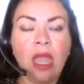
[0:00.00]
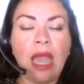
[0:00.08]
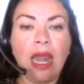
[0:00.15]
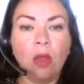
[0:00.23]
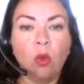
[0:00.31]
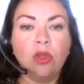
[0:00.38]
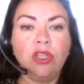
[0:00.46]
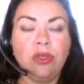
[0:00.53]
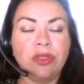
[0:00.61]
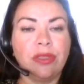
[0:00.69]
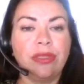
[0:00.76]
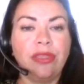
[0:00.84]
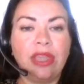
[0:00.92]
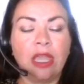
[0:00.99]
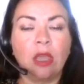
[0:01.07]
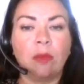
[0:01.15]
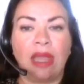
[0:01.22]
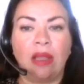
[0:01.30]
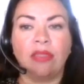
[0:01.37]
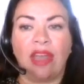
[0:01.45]
And I want you to think
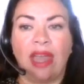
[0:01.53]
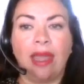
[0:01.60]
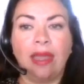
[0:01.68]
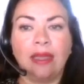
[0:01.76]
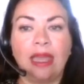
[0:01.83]
about that